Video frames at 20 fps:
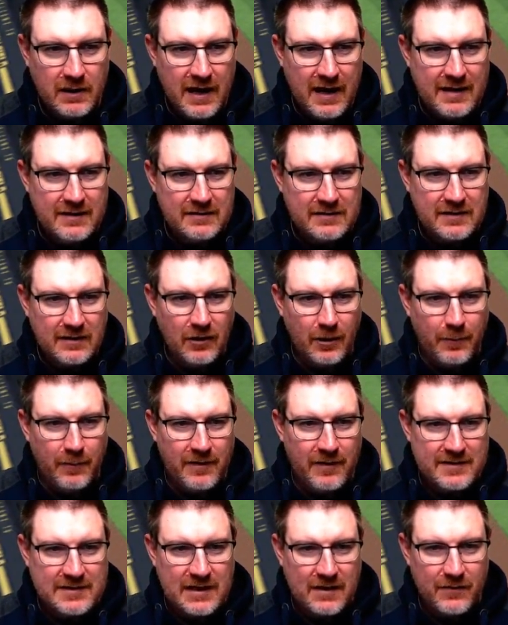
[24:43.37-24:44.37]
Ends the top of
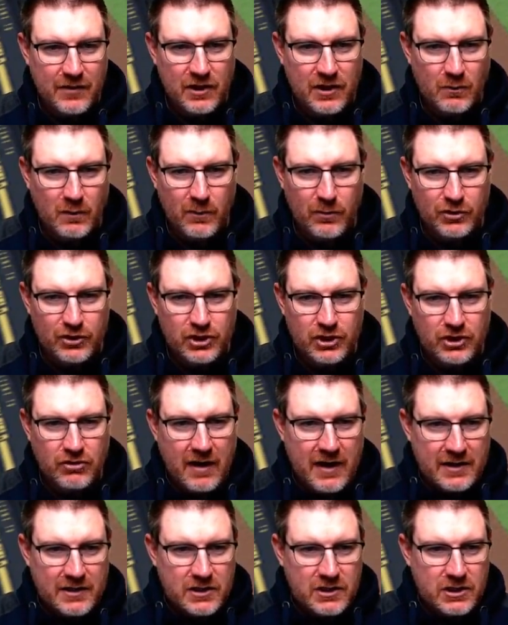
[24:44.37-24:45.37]
the seventh, and we will
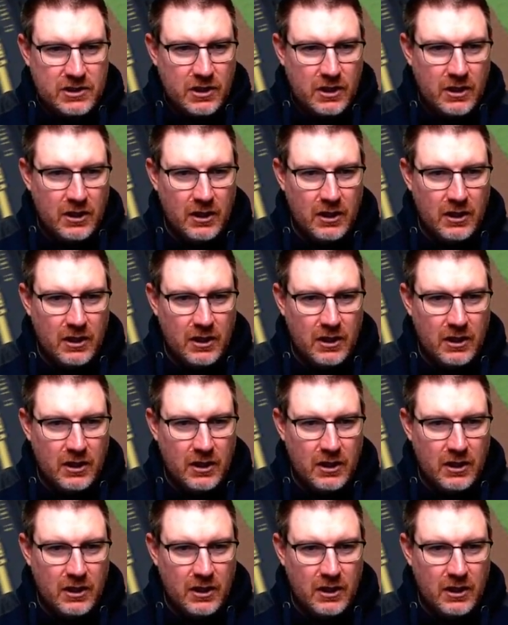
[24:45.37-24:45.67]
stretch